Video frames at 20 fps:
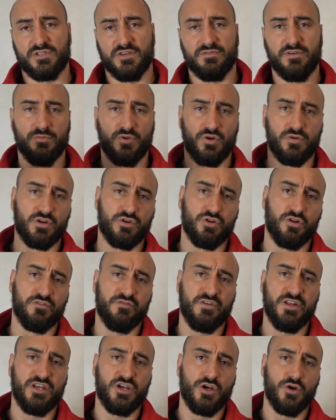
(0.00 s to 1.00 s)
So I've uploaded all
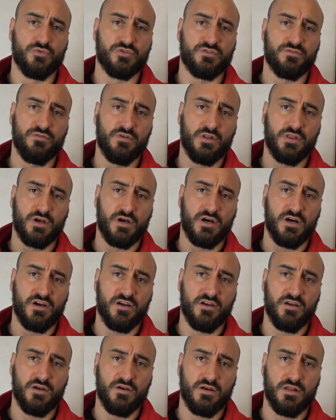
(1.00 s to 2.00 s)
the videos
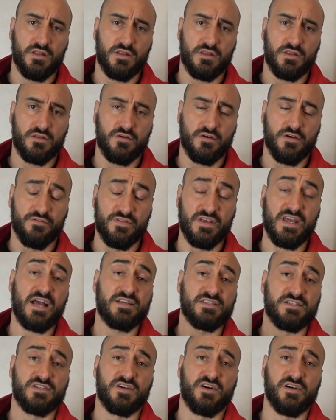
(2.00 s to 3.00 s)
of the
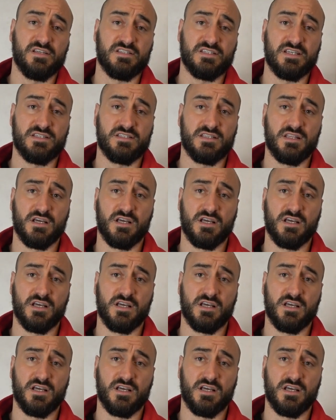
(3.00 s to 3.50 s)
exercises